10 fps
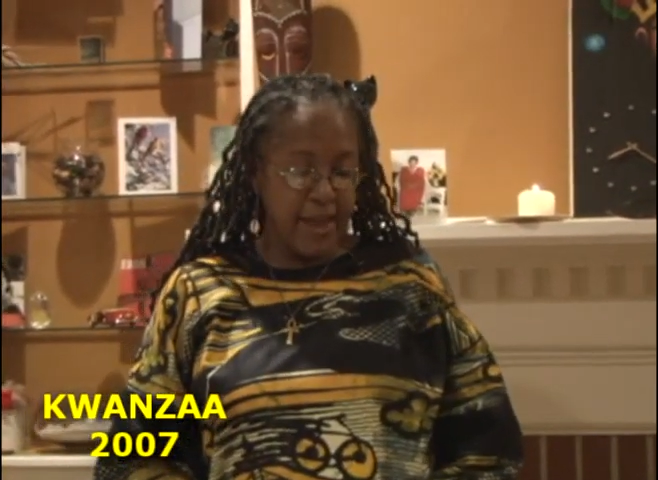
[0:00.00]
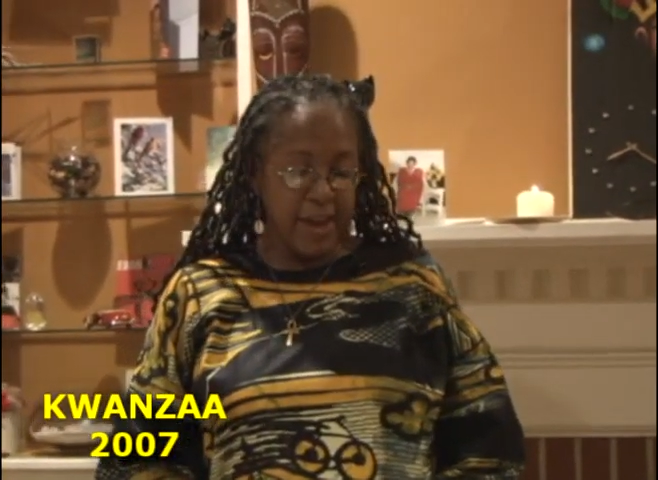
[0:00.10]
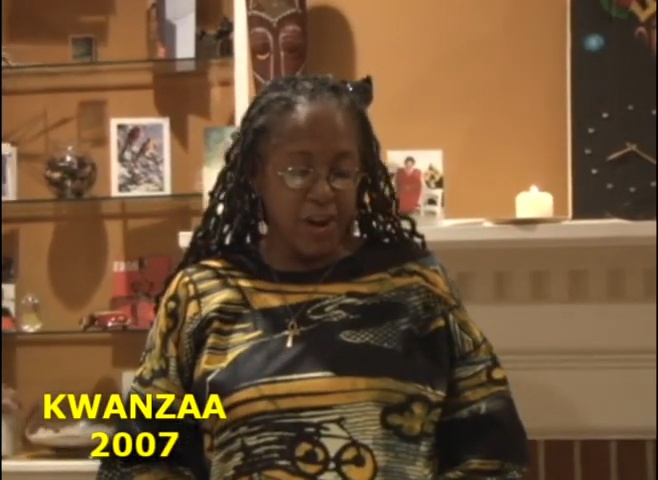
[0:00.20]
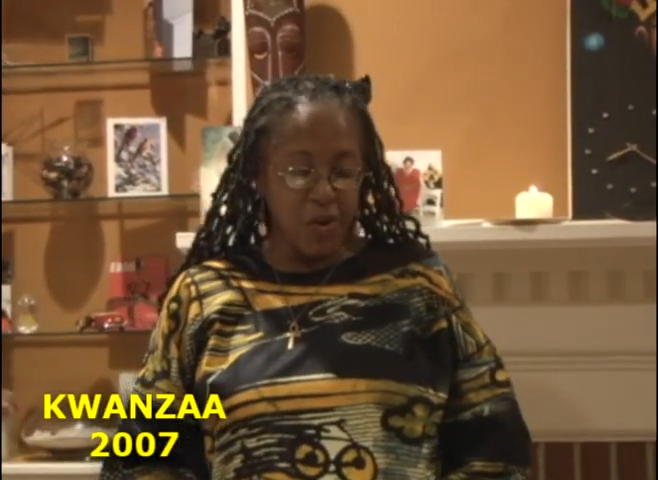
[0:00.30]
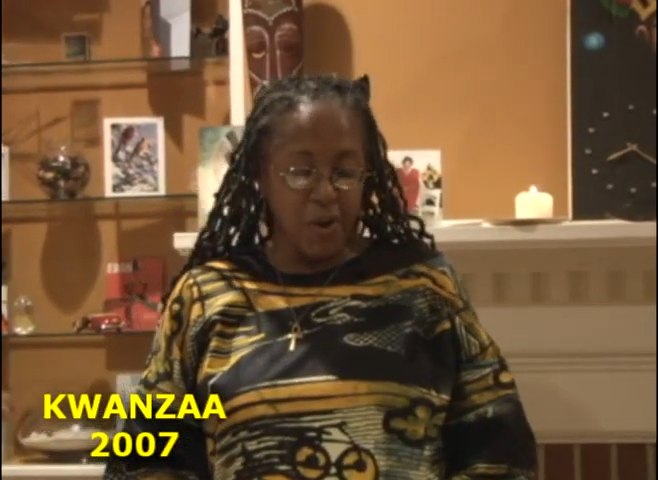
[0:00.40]

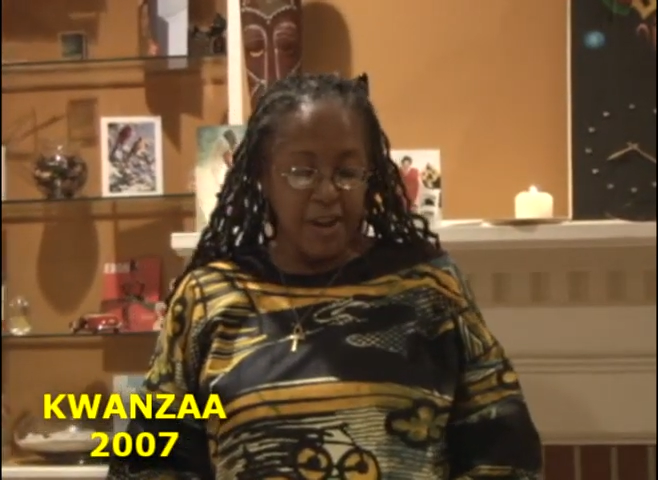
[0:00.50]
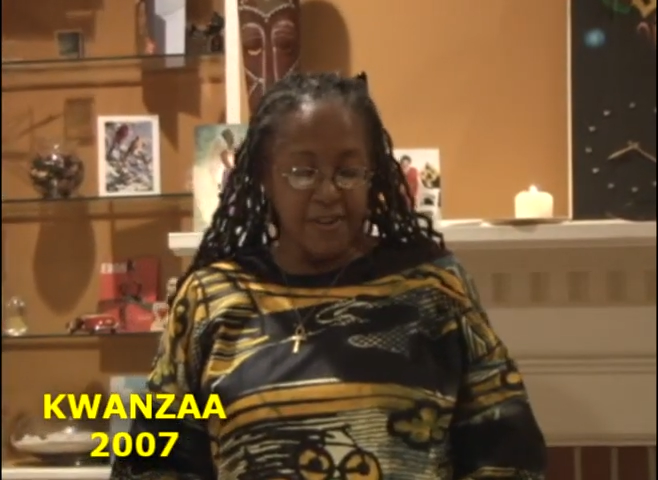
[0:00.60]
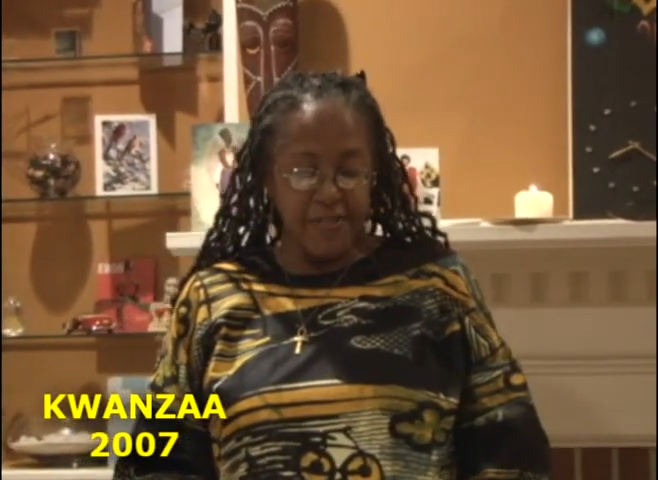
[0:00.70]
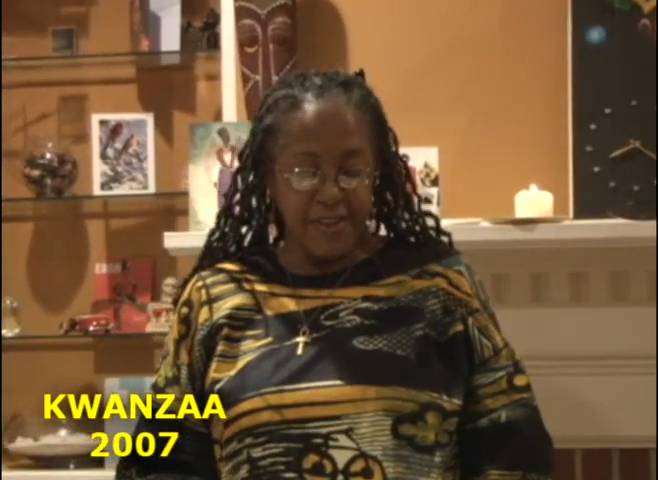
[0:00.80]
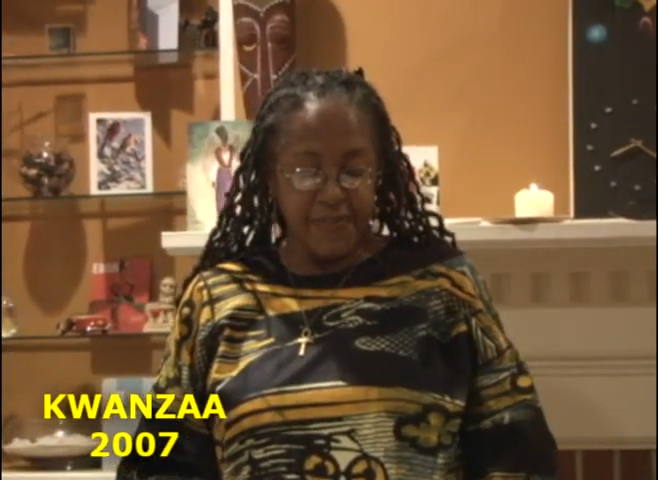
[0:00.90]
And according
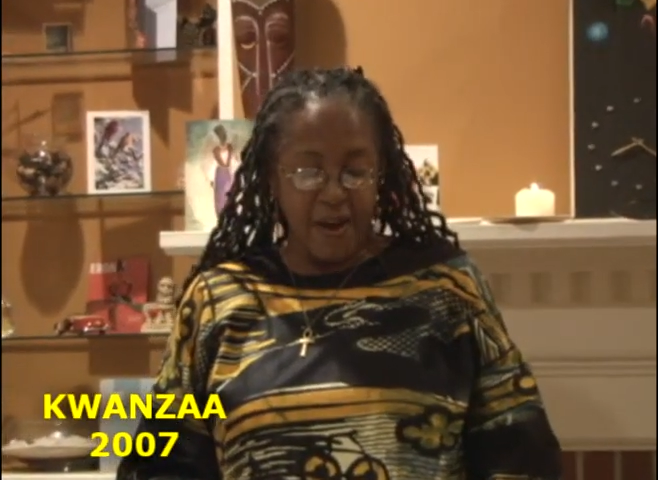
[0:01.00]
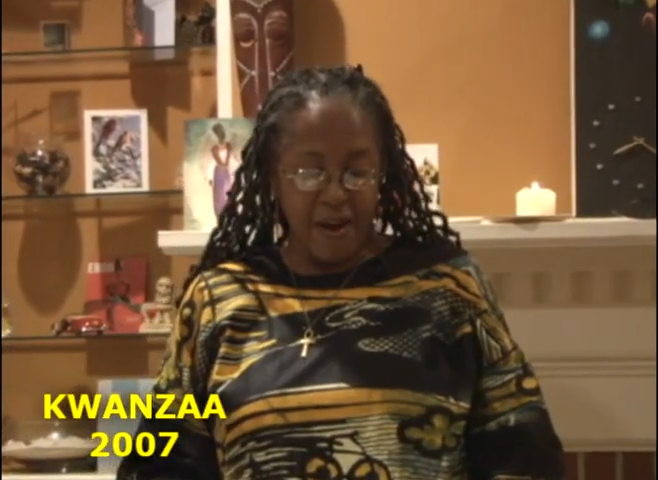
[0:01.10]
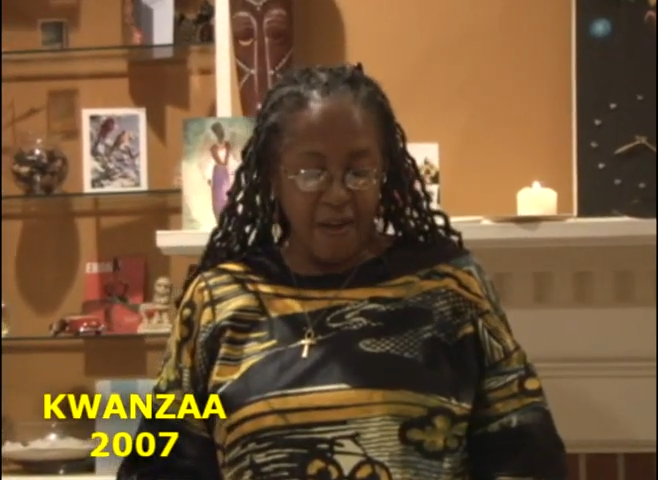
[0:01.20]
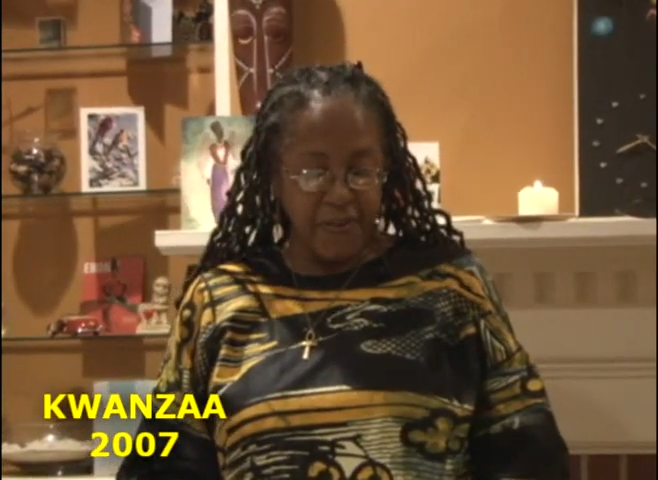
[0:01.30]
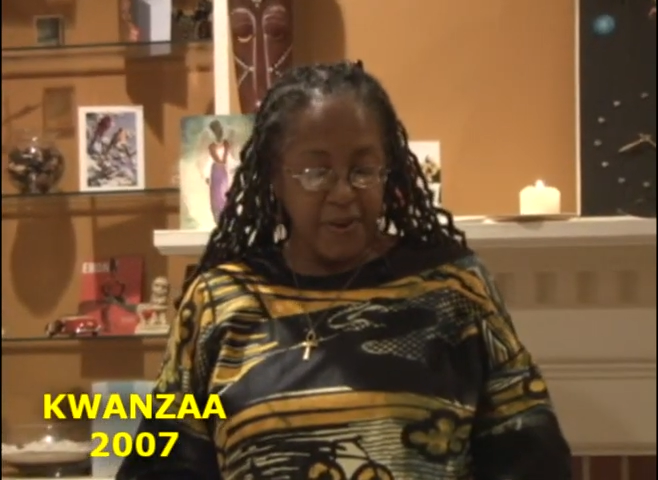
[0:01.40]
to this
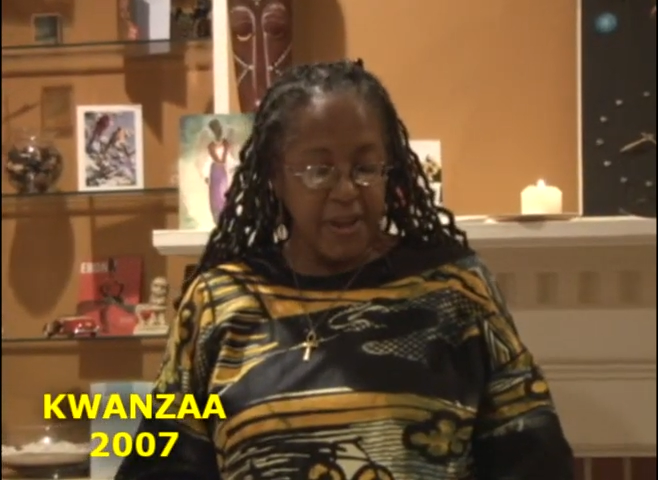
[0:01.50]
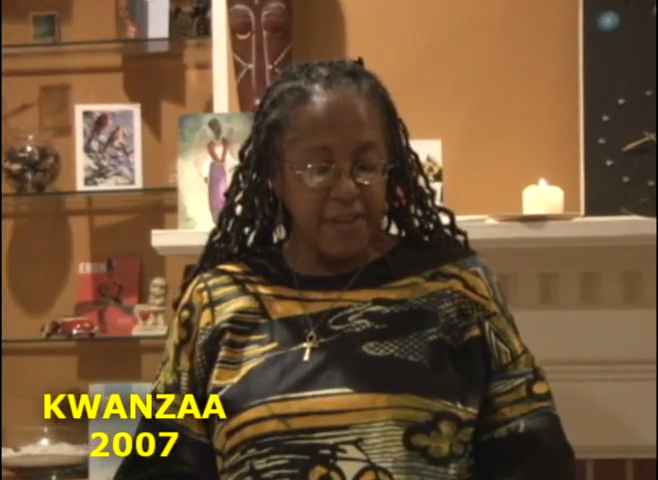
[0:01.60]
author,